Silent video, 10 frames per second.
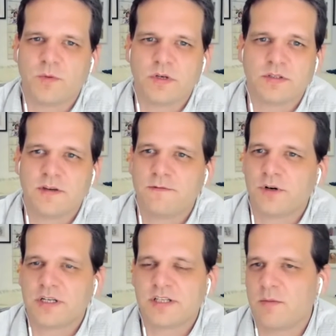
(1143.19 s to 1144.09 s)
When you see,
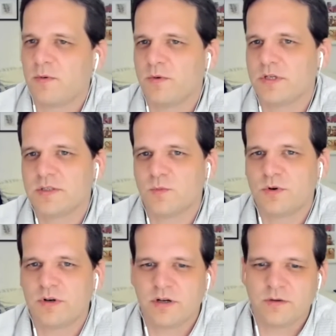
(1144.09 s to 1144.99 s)
for example, we just
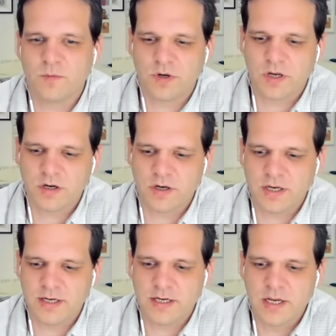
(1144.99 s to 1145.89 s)
were working on
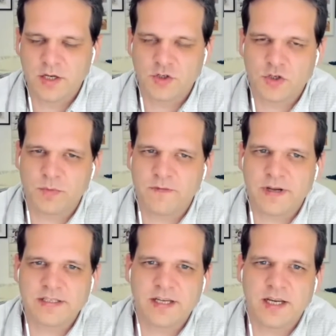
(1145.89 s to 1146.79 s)
a
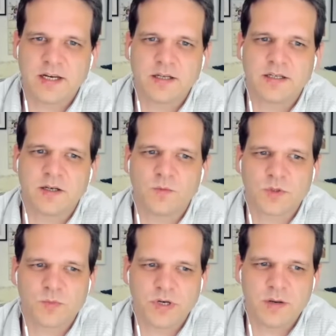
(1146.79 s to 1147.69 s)
Shopify site that
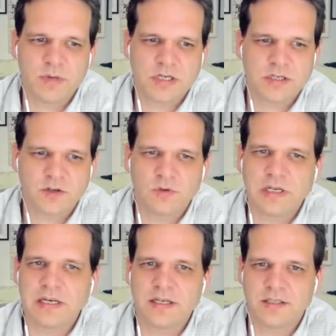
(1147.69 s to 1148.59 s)
was pretty much
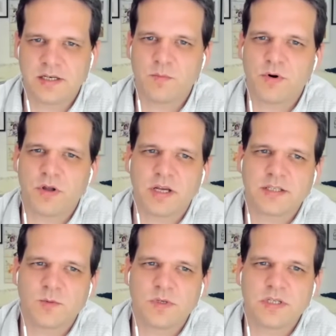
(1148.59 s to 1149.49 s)
only listing
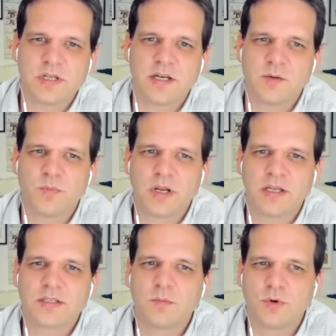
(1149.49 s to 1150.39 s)
products, and we started
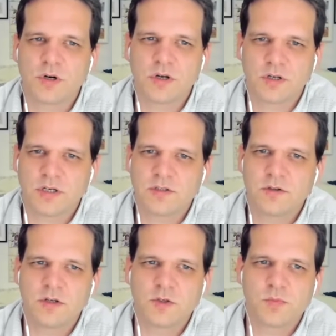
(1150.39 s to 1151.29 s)
bringing some more context
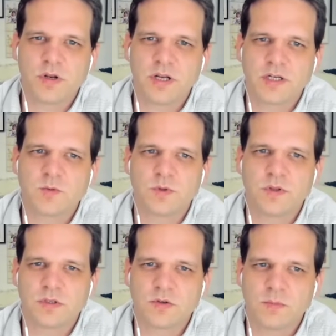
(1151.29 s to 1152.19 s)
to those products with
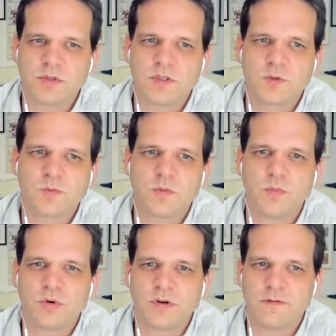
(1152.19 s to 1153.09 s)
descriptions, with
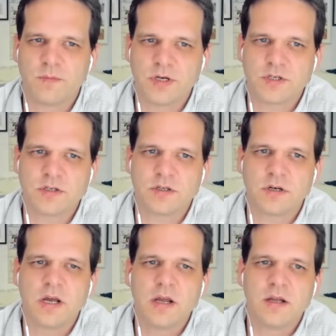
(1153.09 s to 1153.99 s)
more
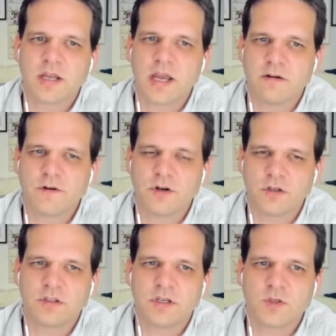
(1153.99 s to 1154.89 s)
informational kind of
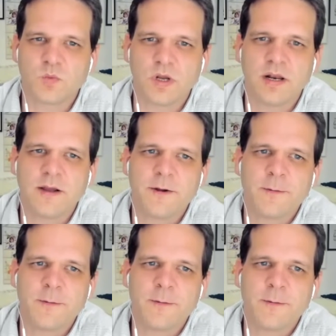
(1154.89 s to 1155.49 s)
content as well.